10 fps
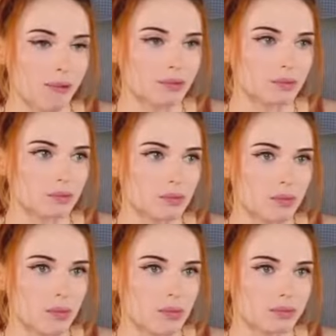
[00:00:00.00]
Let's go. Let's
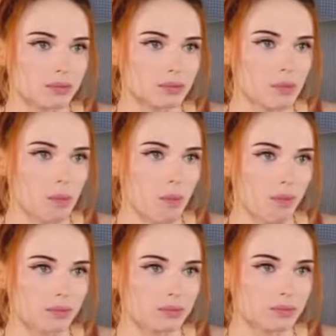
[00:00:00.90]
go.
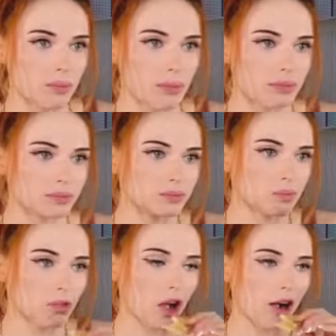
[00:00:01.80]
Oh
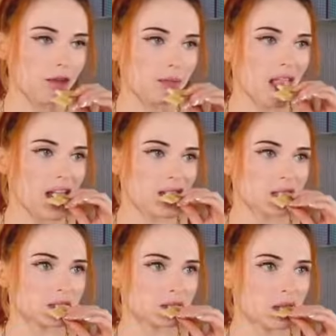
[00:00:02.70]
Alright, we're
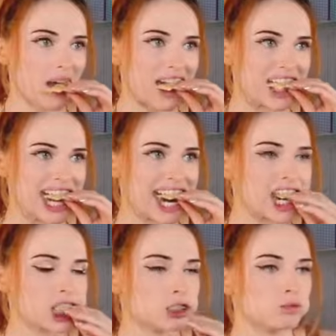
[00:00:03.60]
out. yeah,
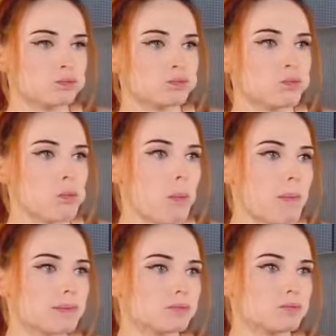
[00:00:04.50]
we're out of
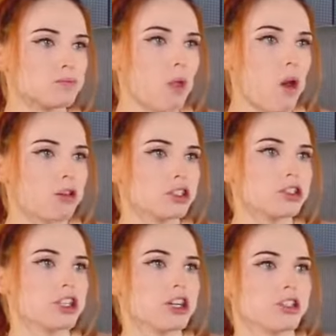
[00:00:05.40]
here. Oh, there's a
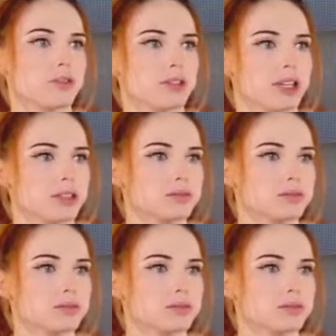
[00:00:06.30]
chest over there.